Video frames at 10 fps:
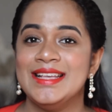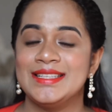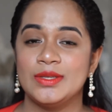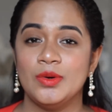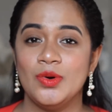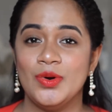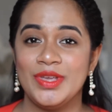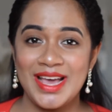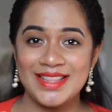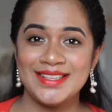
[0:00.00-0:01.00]
So
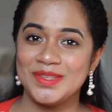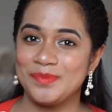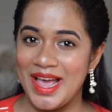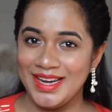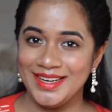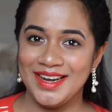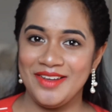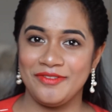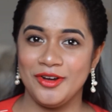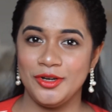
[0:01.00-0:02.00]
yeah, this is my little
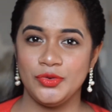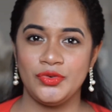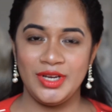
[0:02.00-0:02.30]
effort to